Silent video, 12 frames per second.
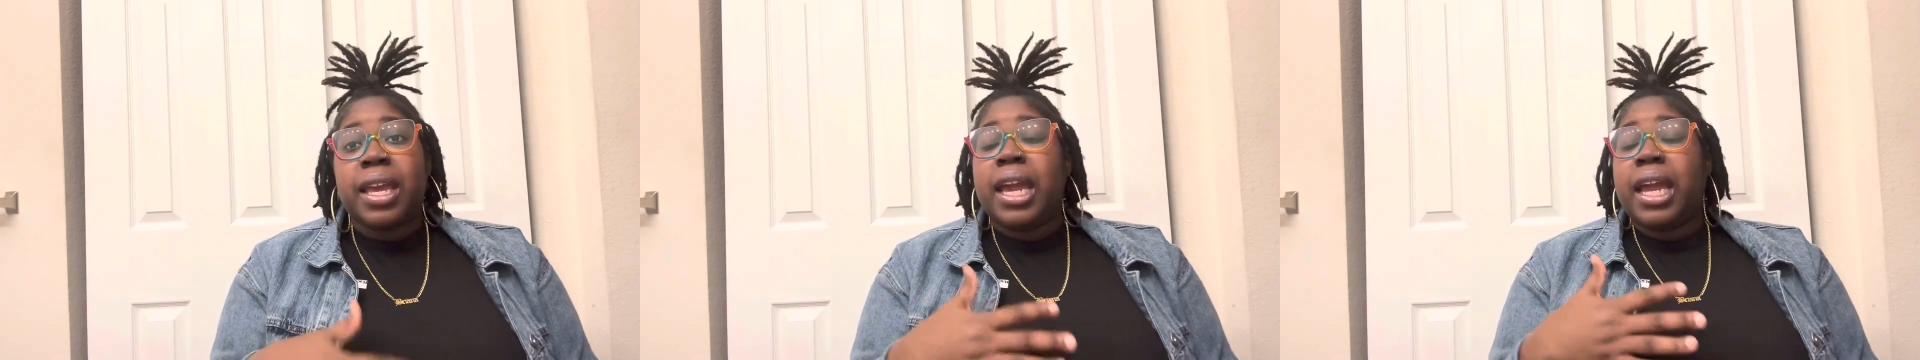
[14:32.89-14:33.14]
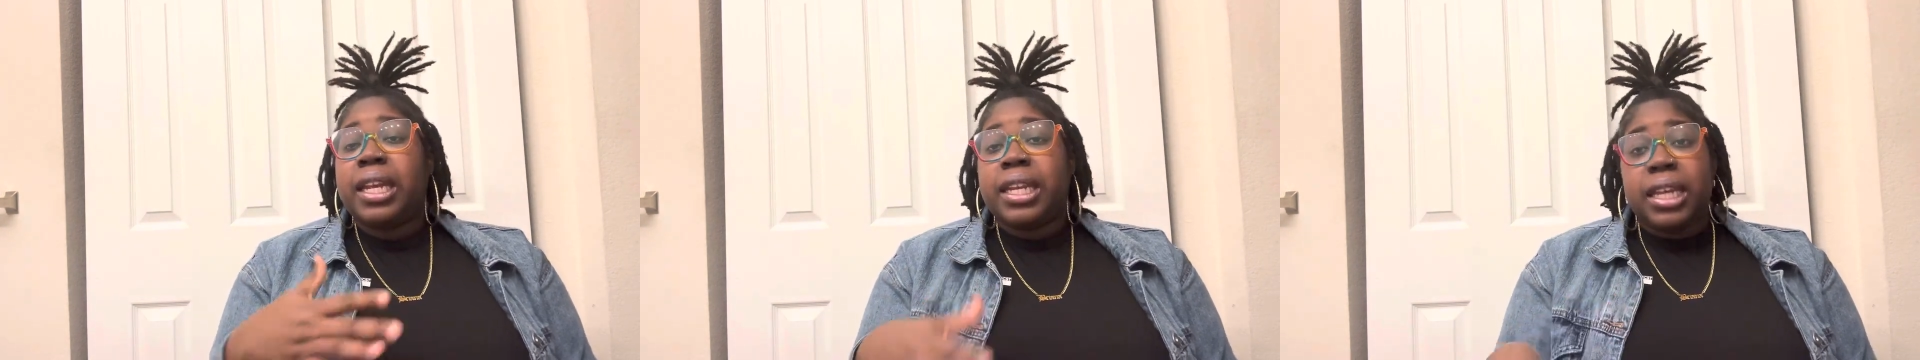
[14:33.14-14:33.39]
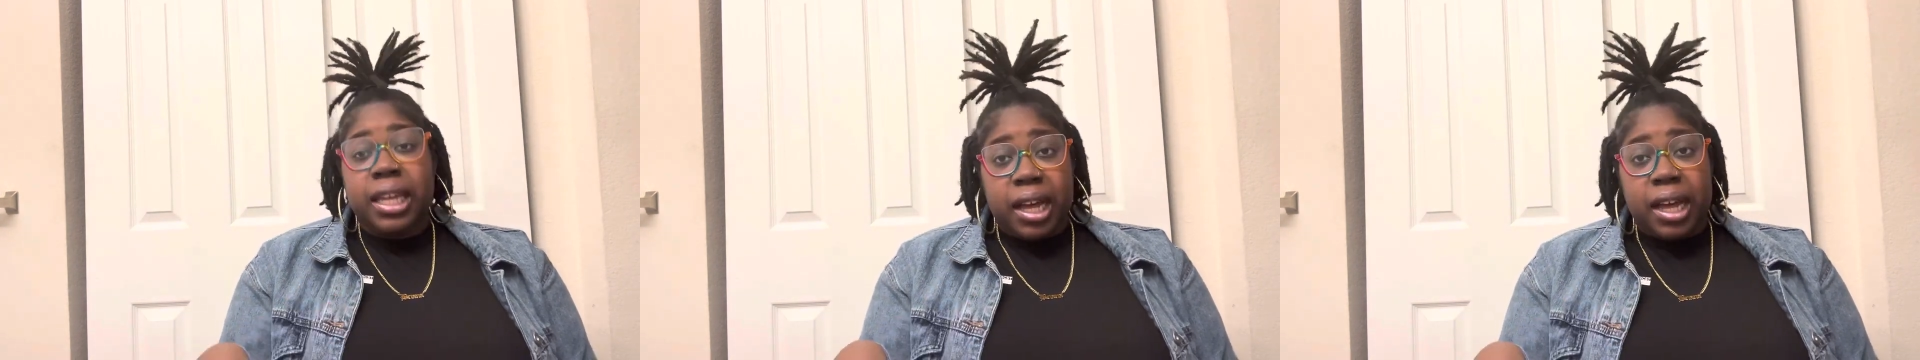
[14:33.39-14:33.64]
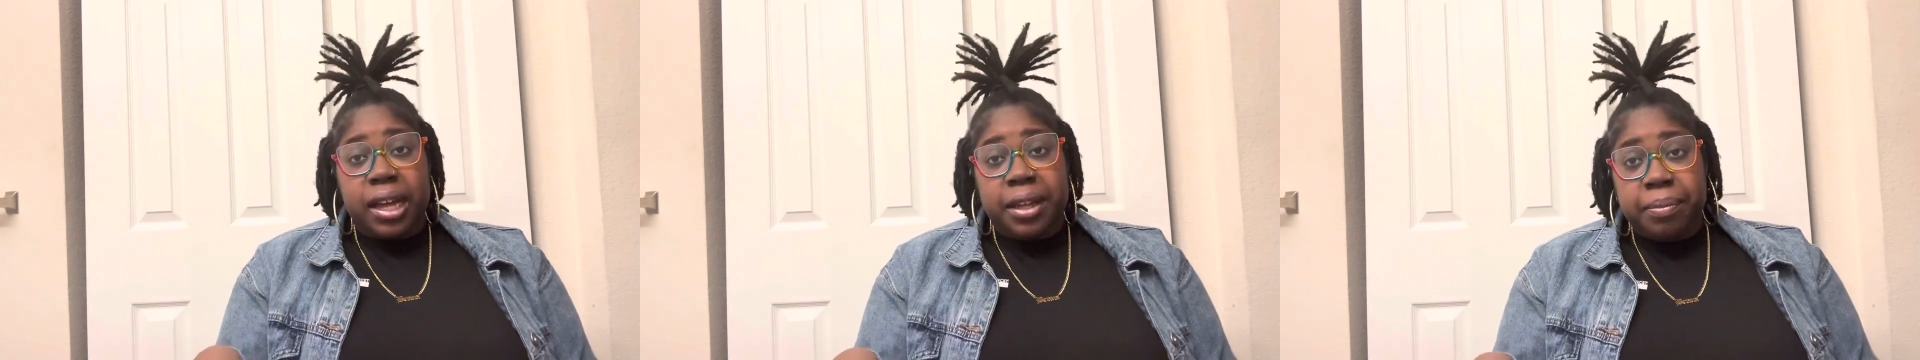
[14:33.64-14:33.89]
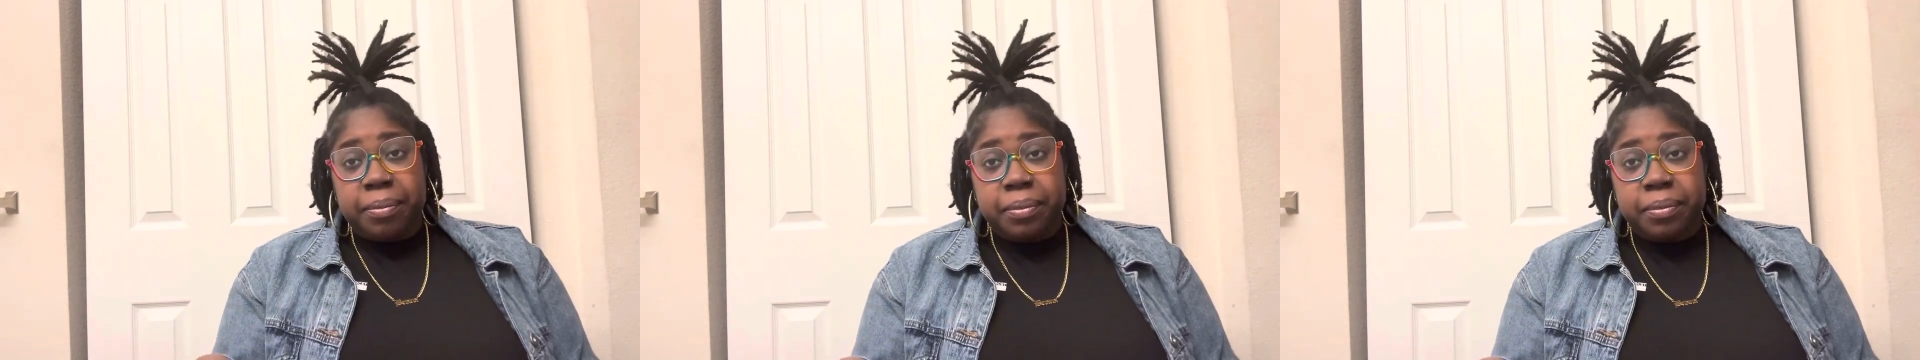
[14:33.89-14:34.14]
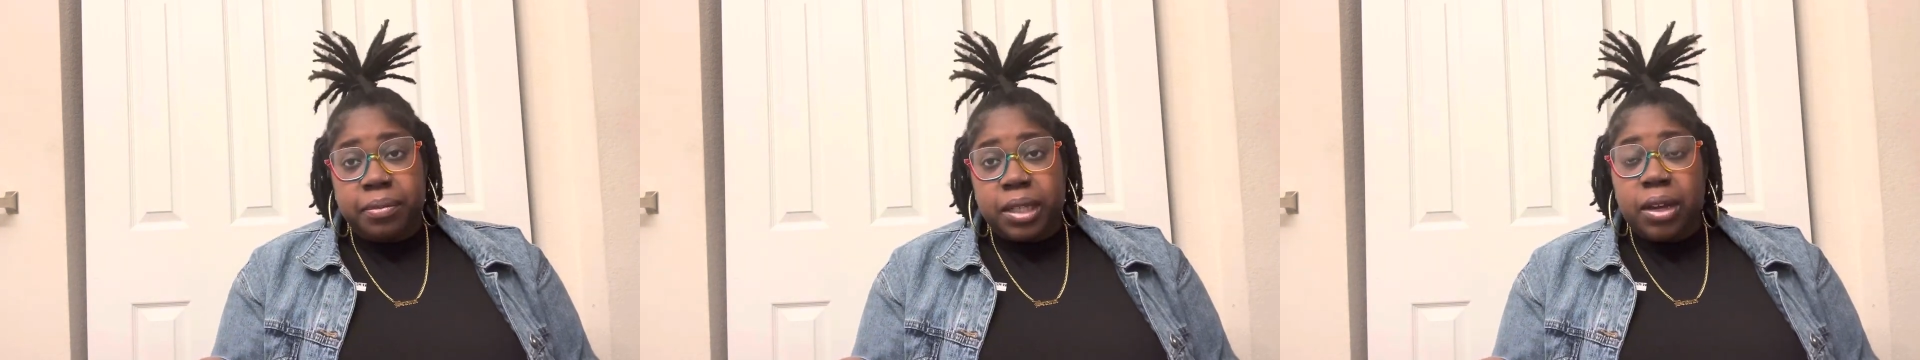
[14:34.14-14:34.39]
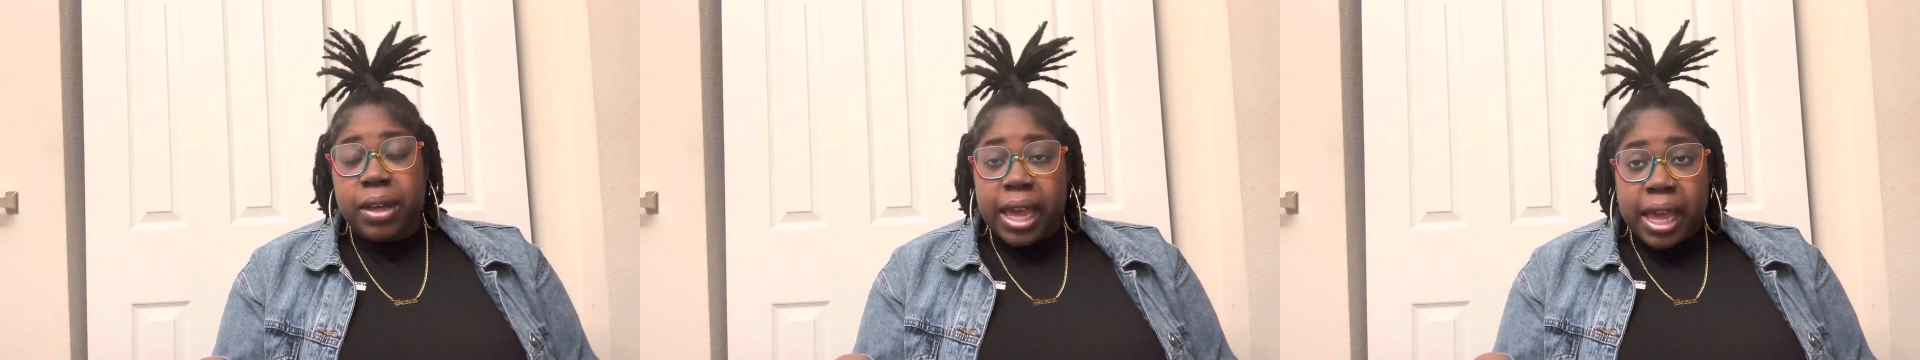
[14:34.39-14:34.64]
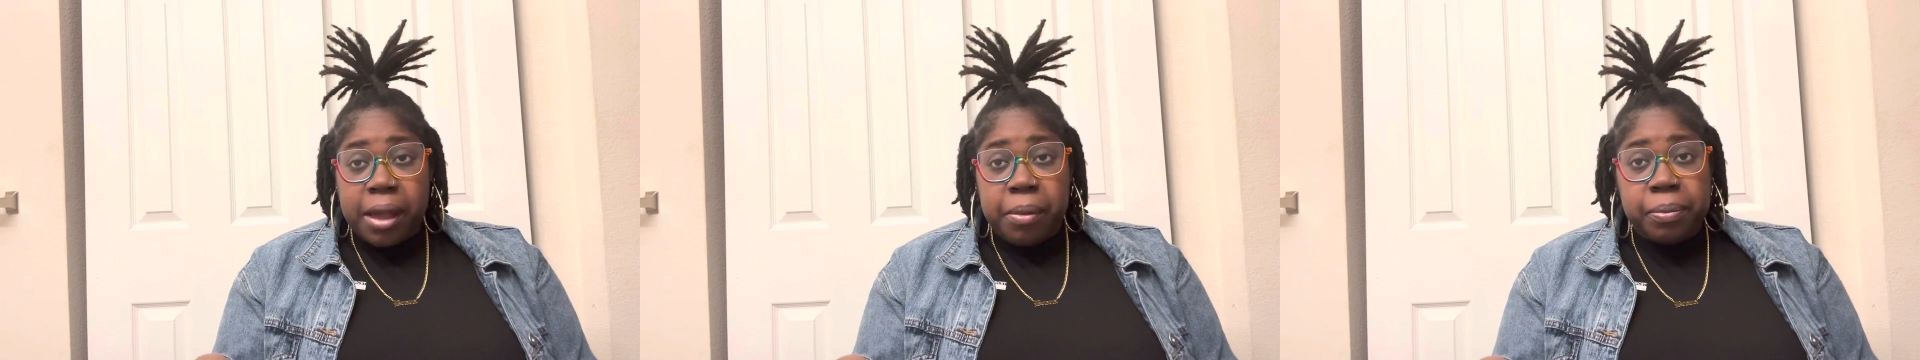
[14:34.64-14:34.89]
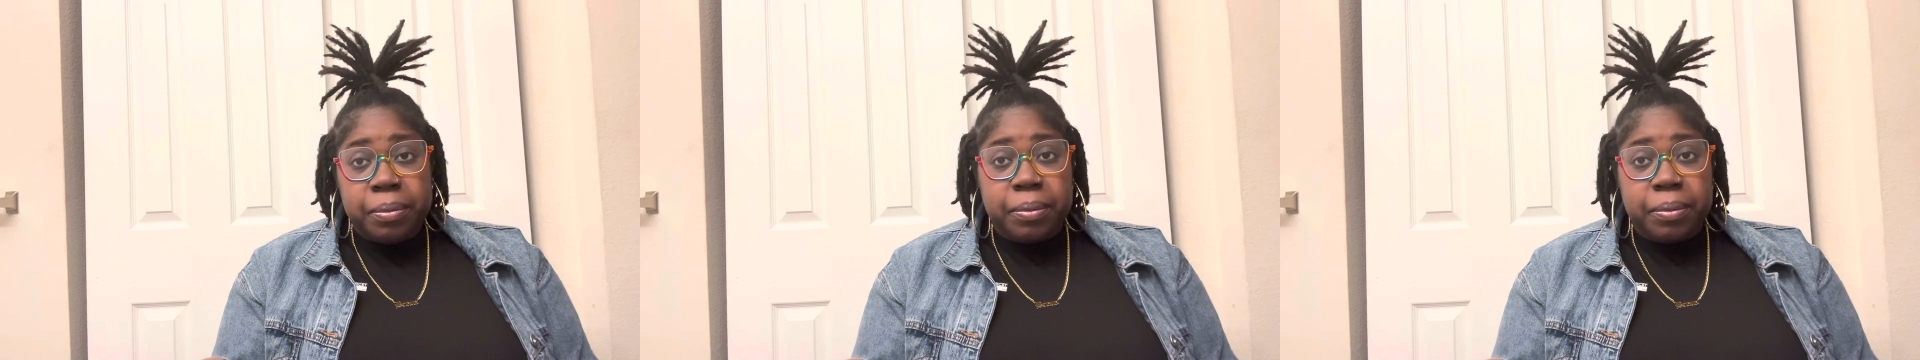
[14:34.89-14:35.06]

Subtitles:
in decon. Okay?